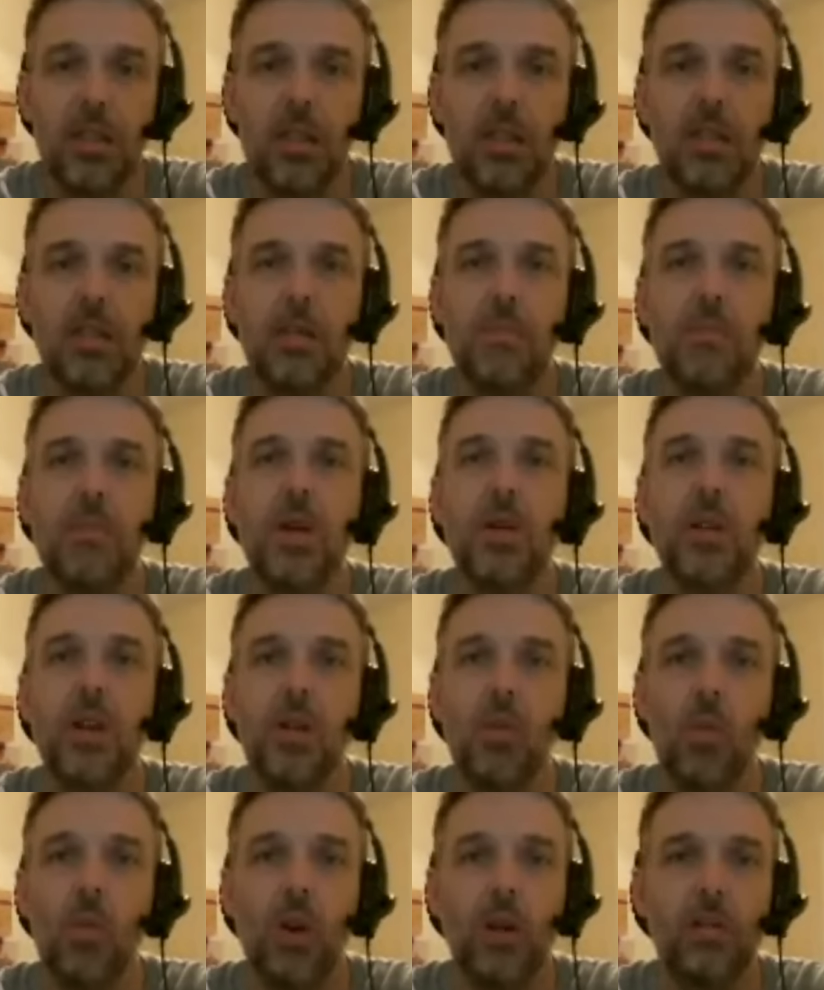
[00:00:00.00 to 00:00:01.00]
and one
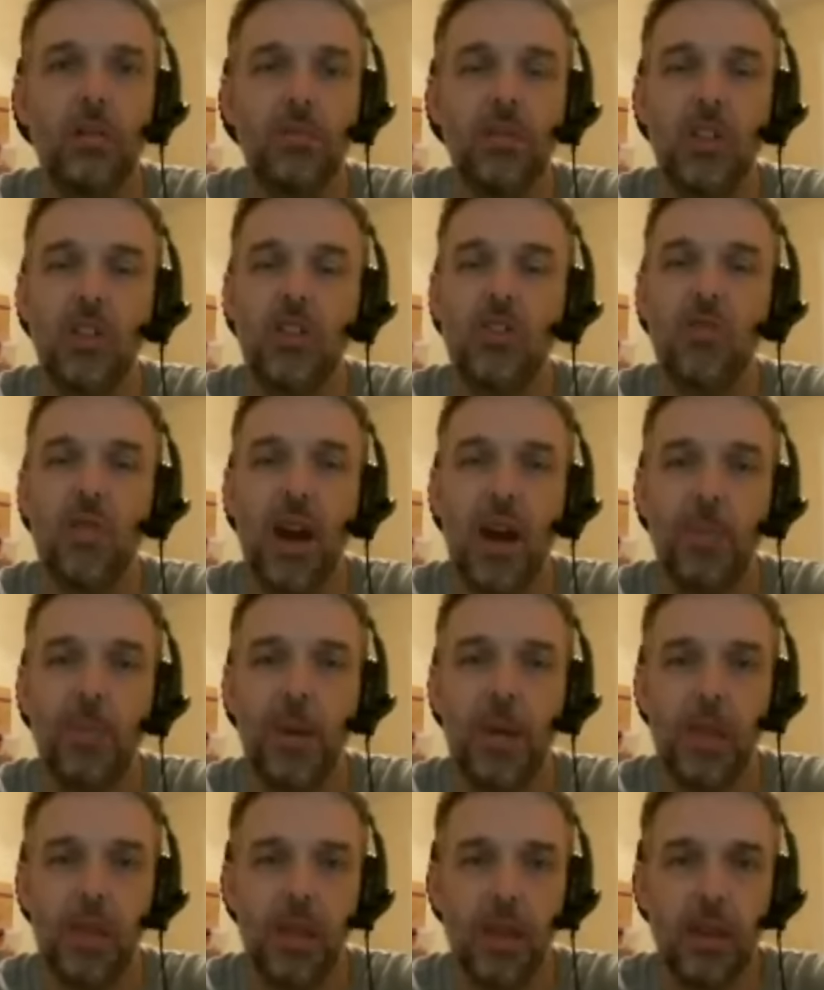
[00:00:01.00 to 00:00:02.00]
crappy things
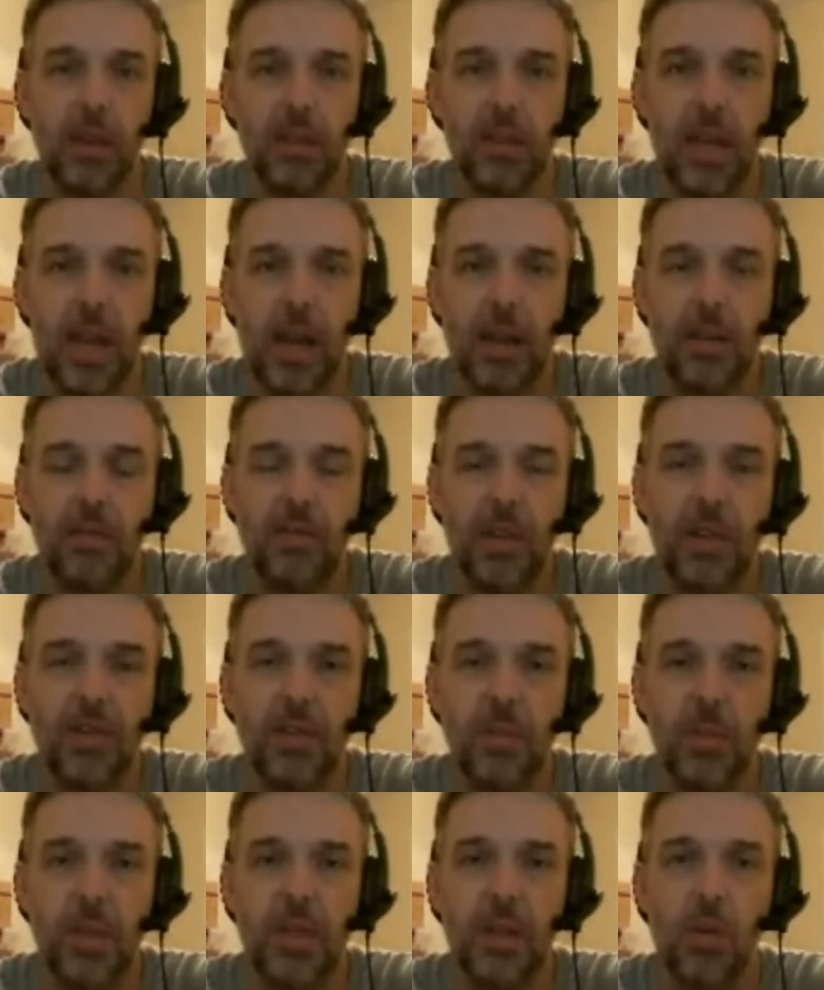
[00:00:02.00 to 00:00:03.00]
that have to be dealt with to look,
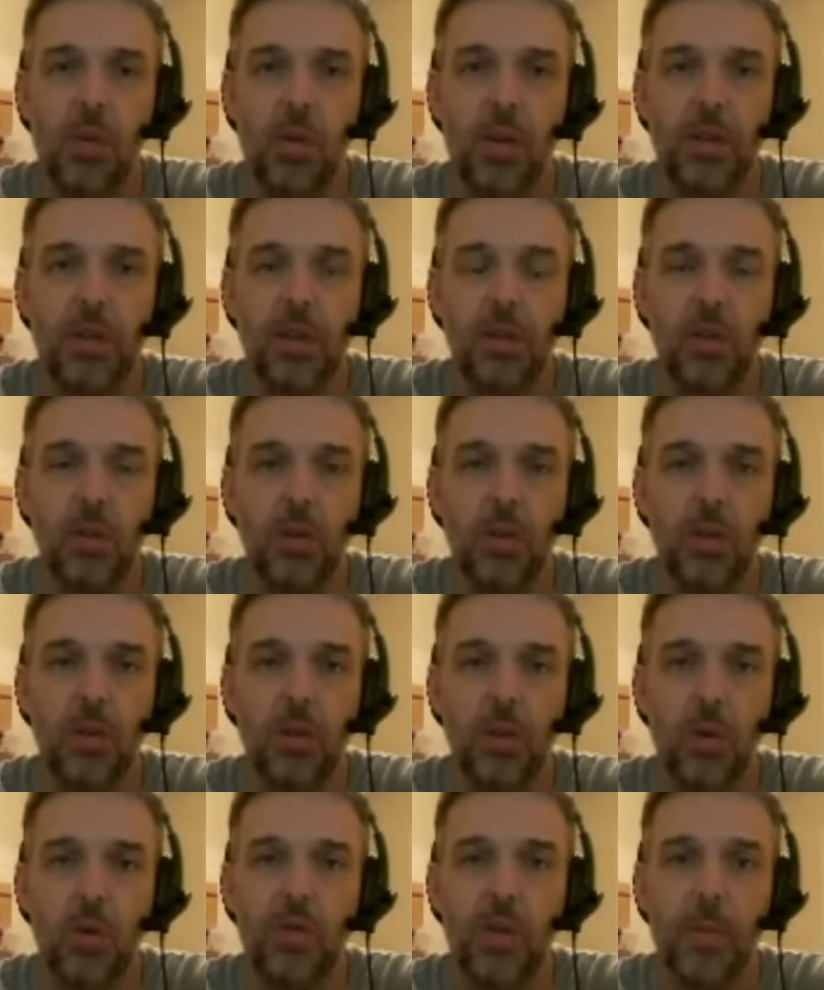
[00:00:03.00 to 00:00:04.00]
go for business.
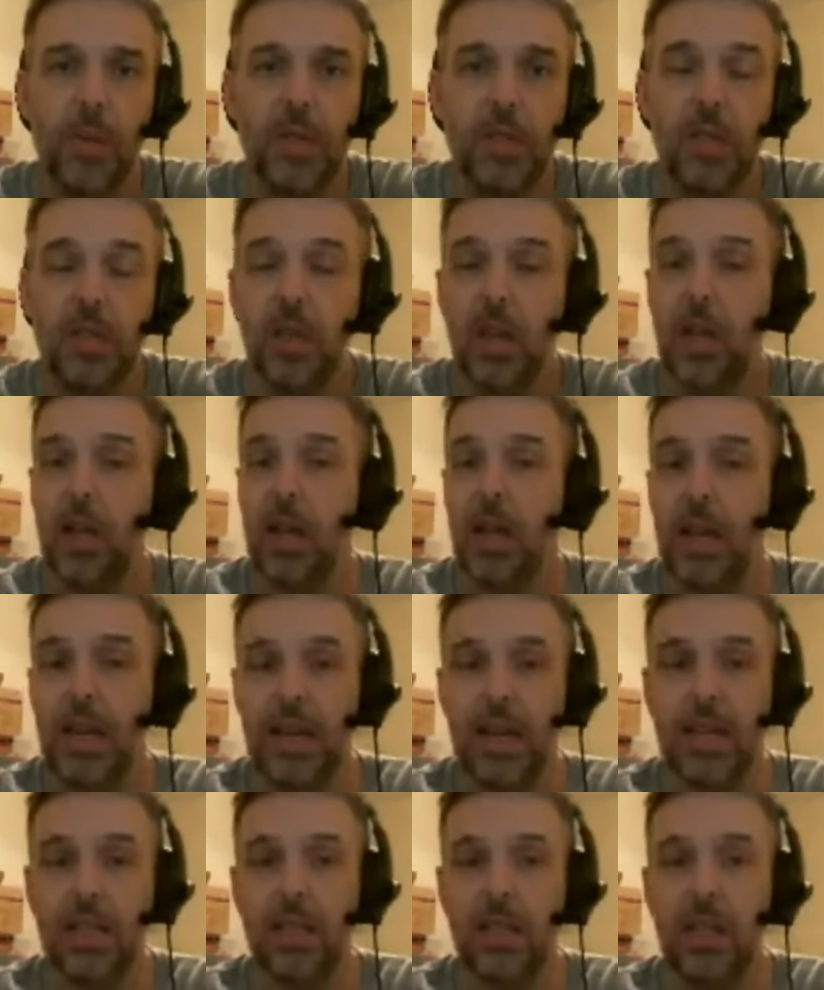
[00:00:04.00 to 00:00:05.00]
Disney could have
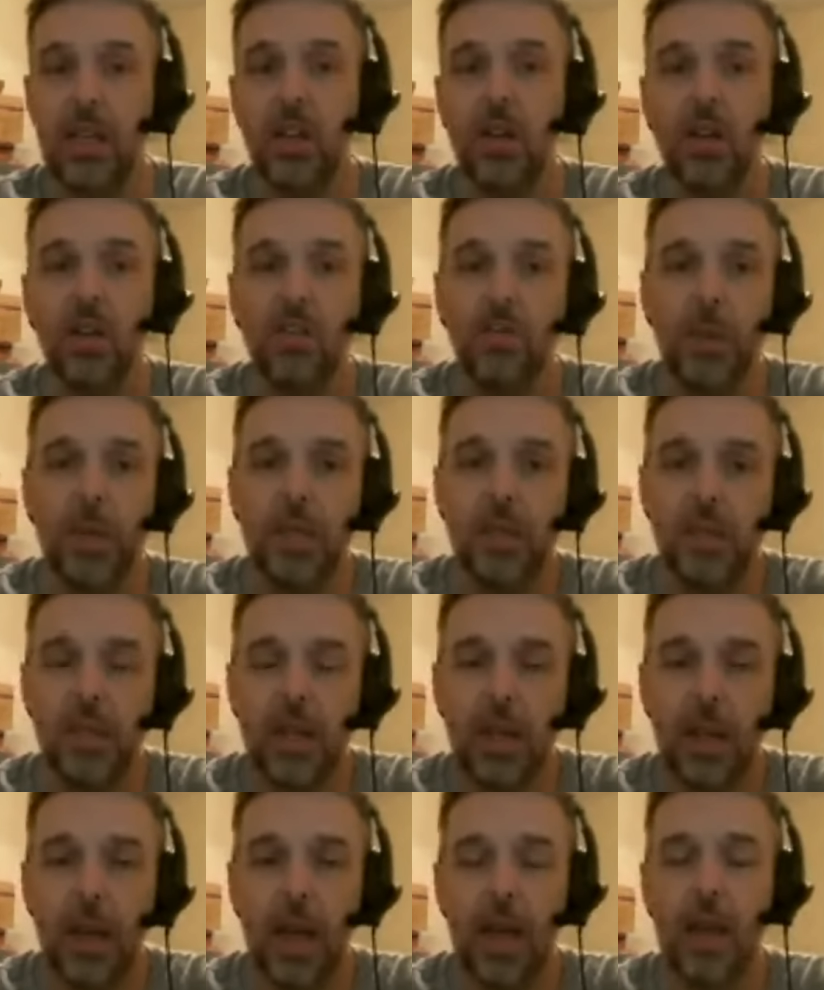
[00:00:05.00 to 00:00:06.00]
been saying, "Hey, the
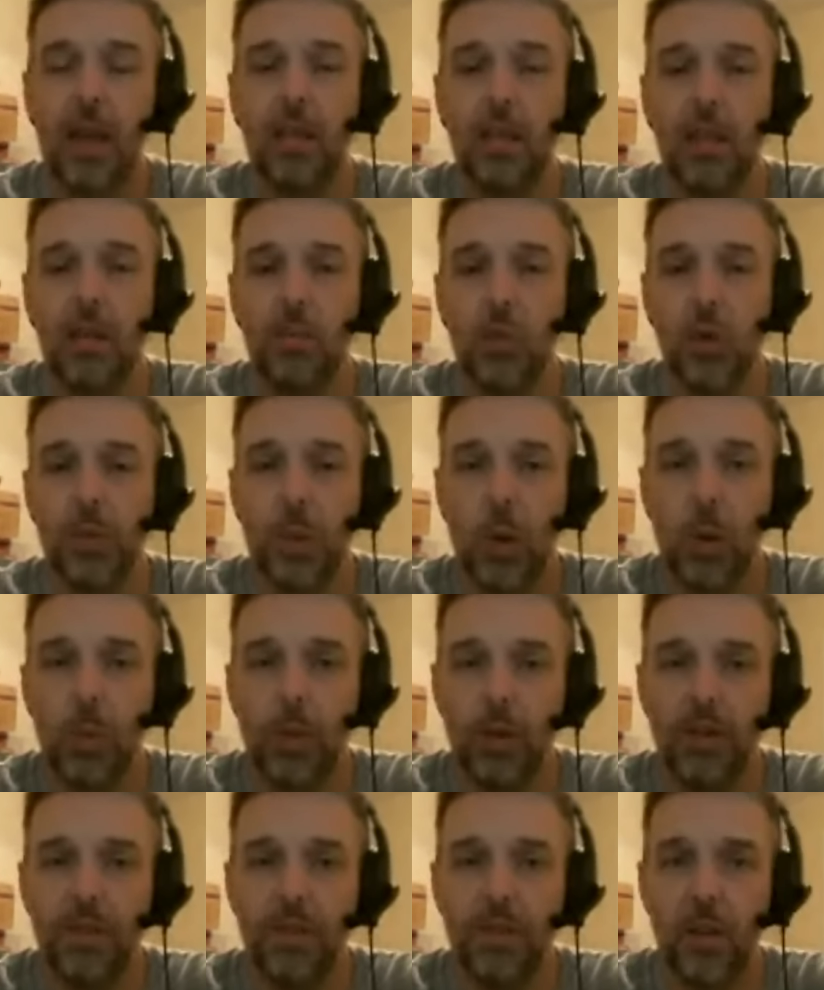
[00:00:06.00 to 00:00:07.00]
most popular film on the
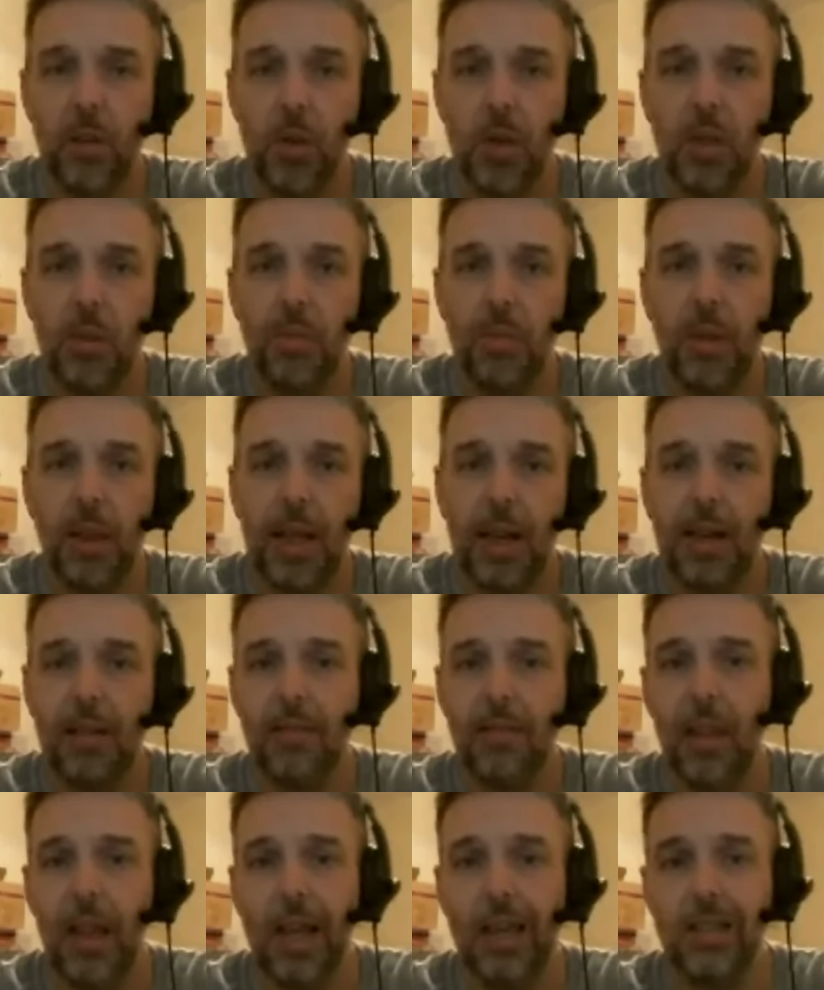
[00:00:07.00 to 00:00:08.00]
planet, license is
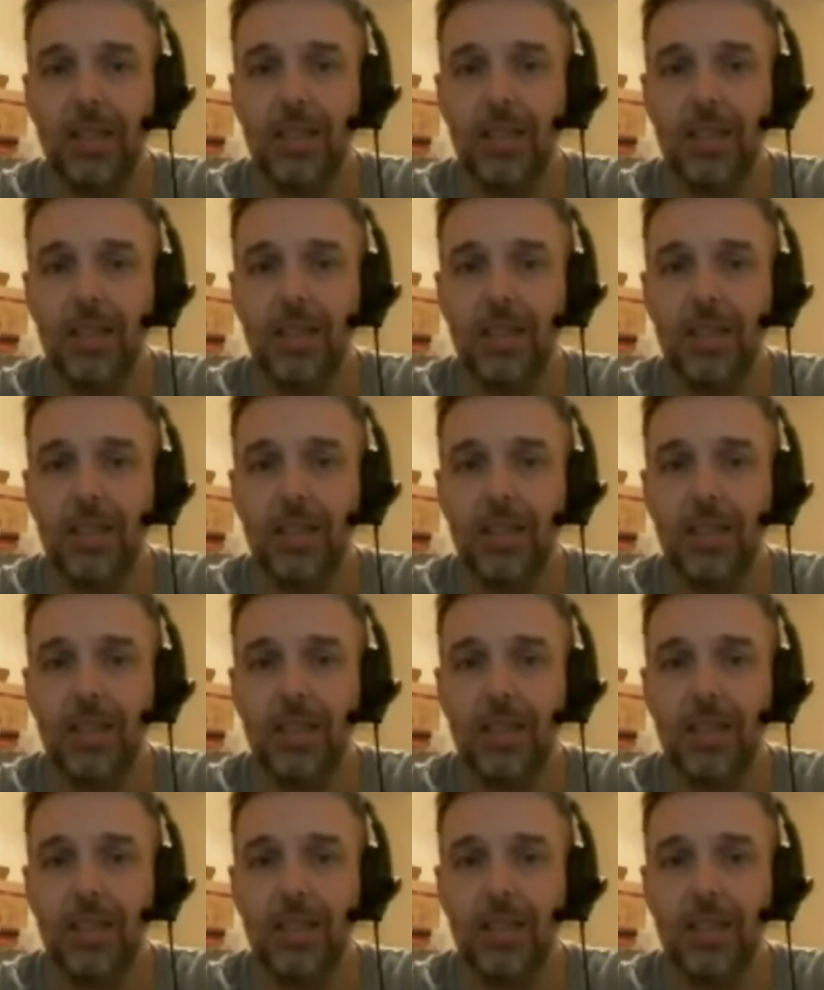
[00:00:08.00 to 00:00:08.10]
going up."